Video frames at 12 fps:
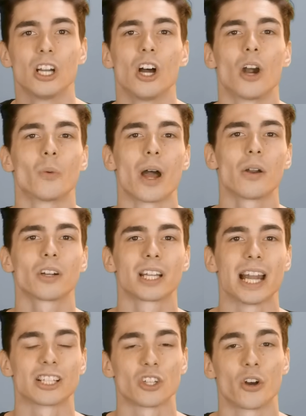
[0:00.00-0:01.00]
A router
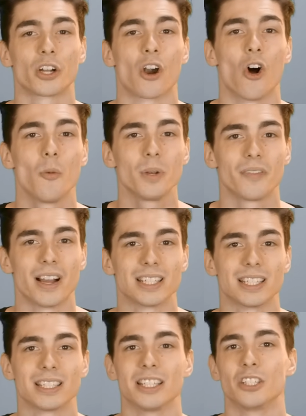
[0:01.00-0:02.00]
connects all your home
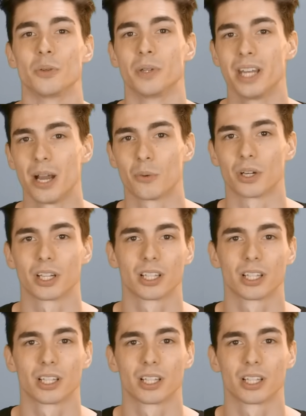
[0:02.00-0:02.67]
devices into a network.